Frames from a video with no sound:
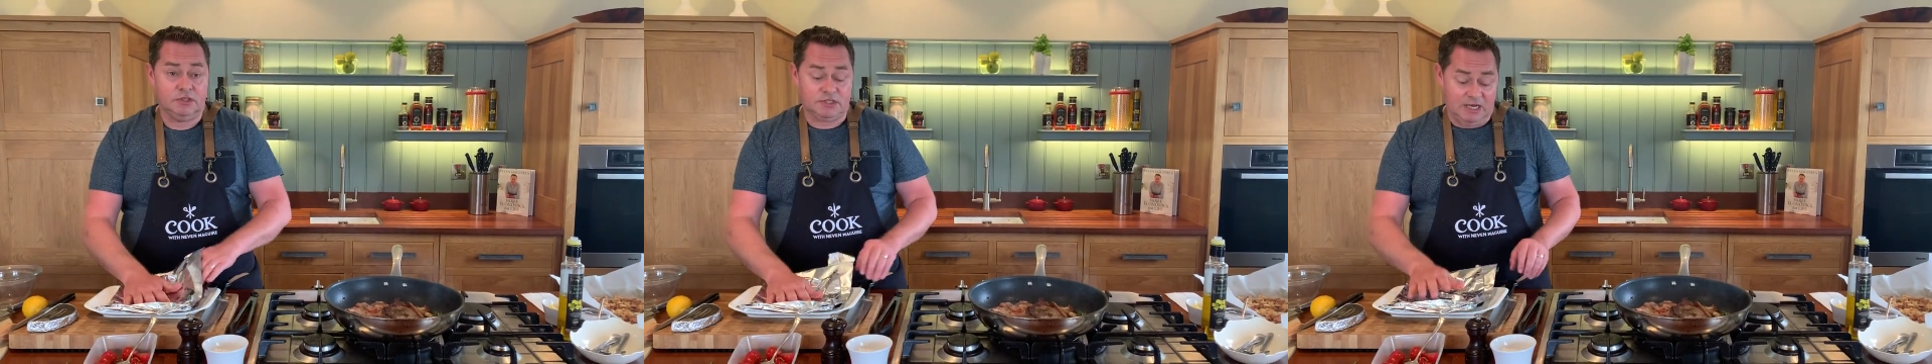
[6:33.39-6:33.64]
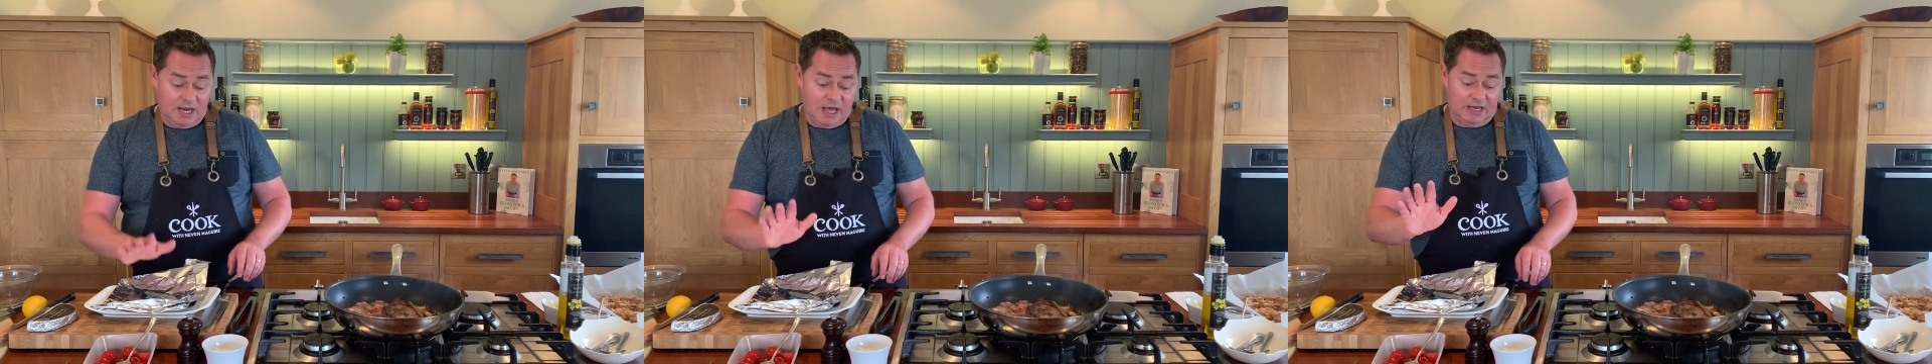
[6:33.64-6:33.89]

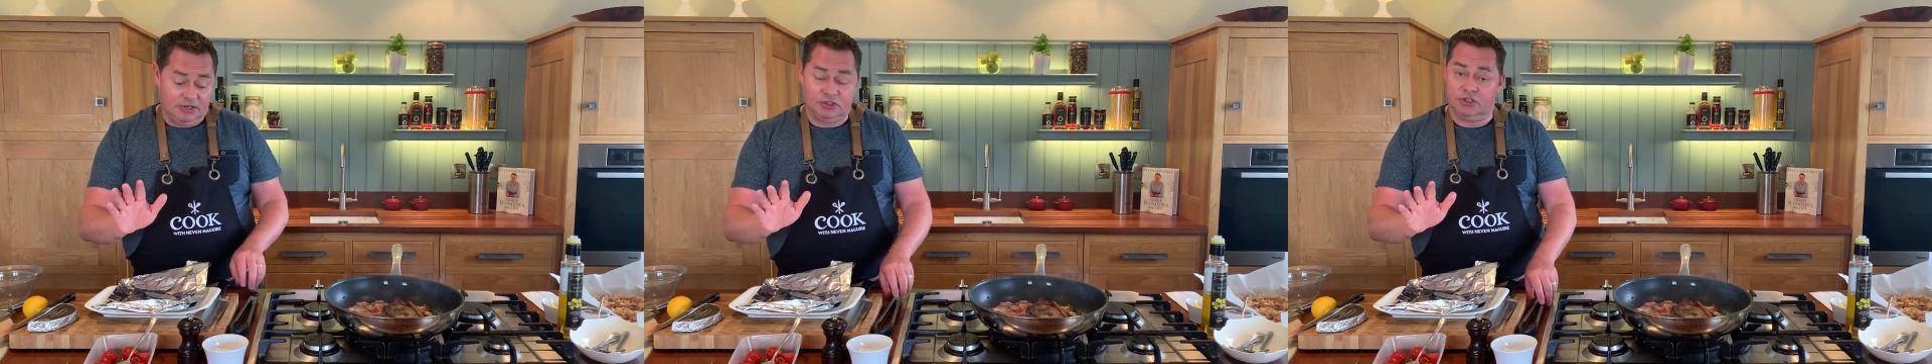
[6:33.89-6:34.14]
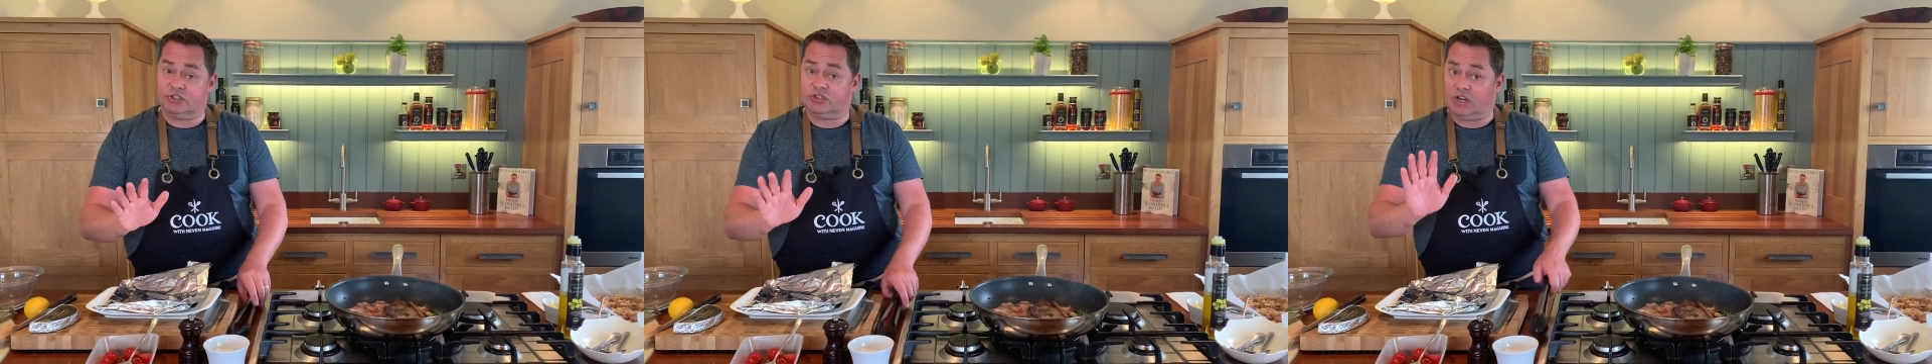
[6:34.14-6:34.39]
to let it
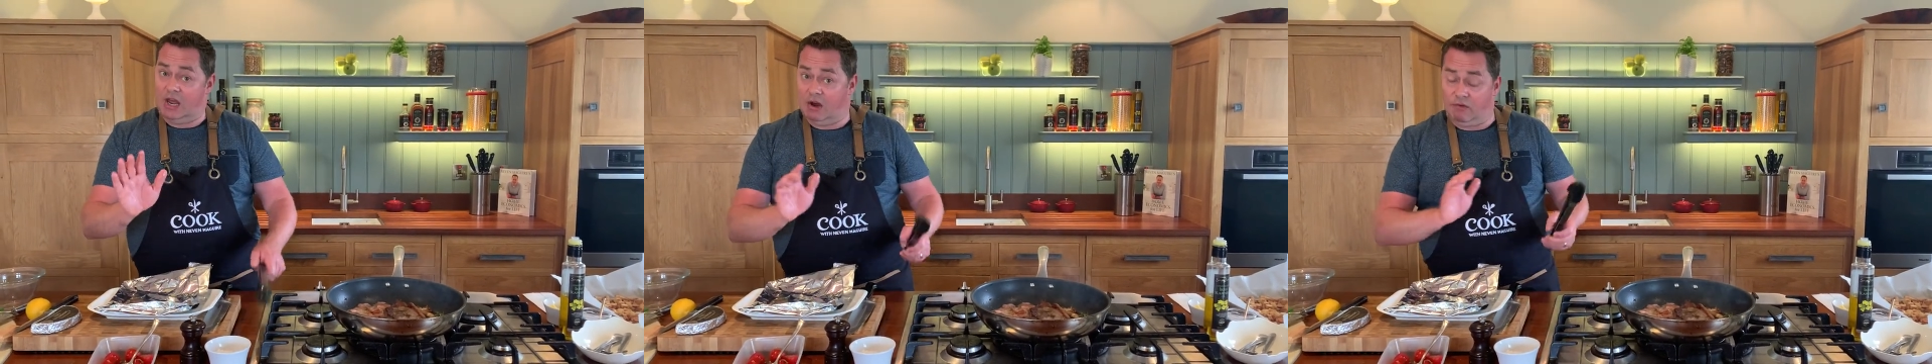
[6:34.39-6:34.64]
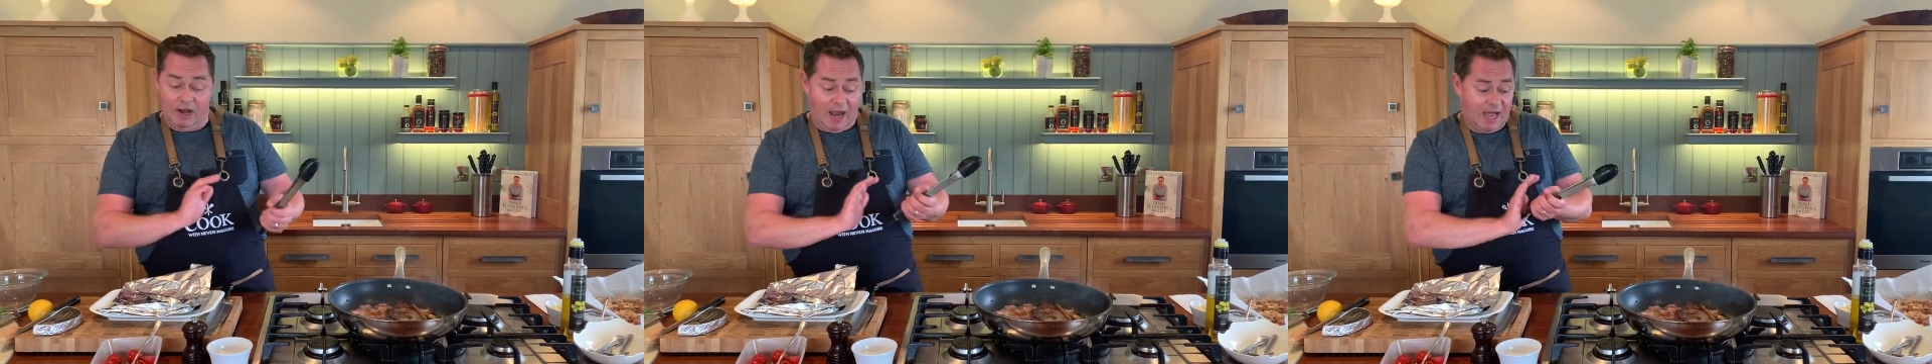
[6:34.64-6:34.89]
just uh,
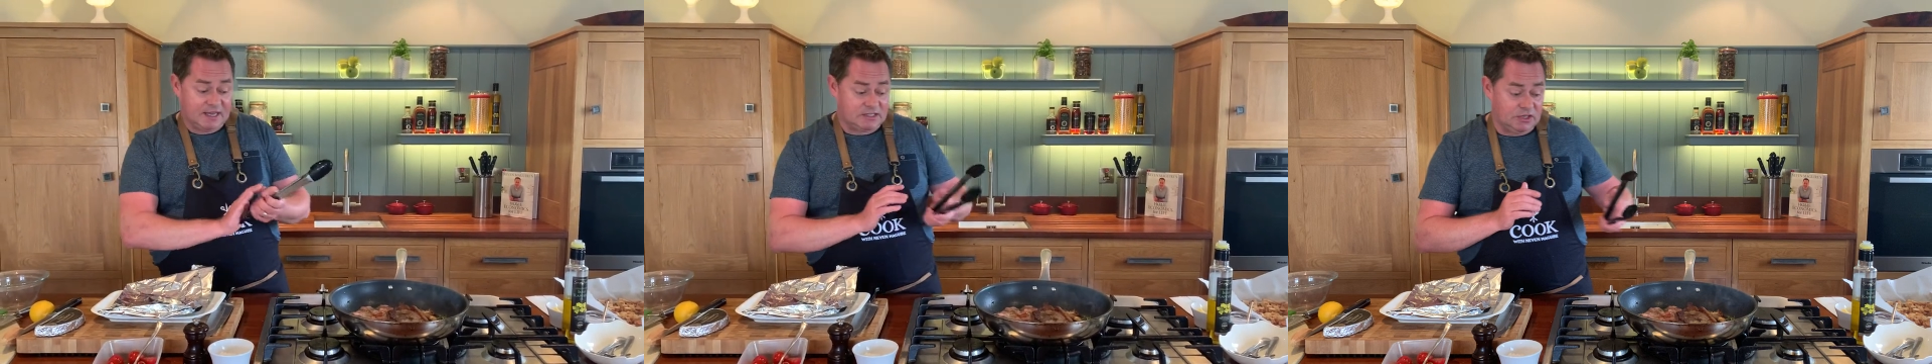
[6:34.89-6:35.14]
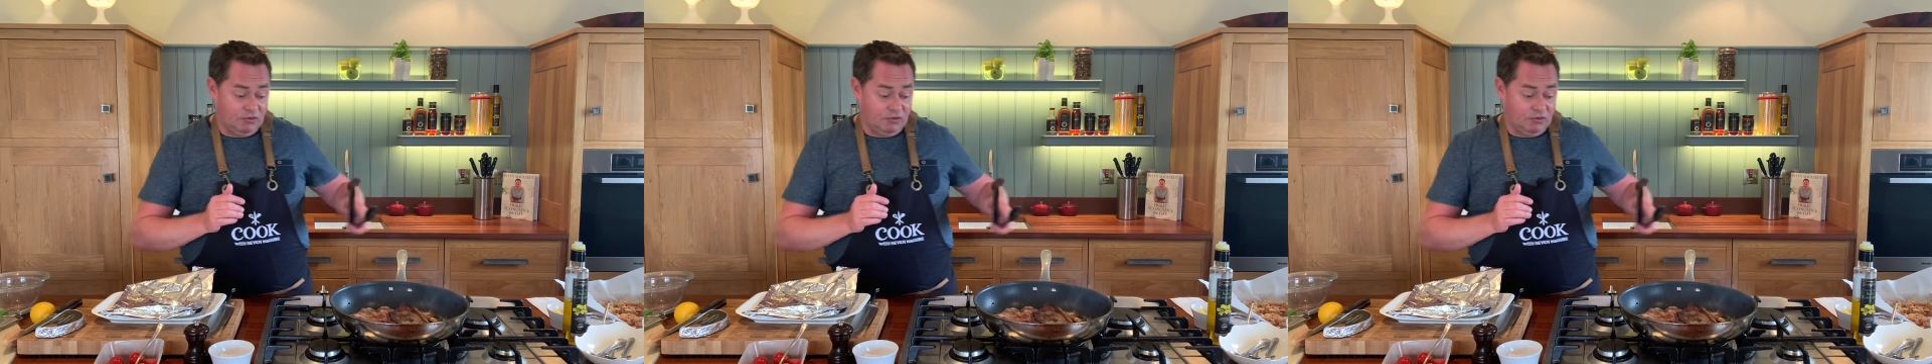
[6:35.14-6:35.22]
relax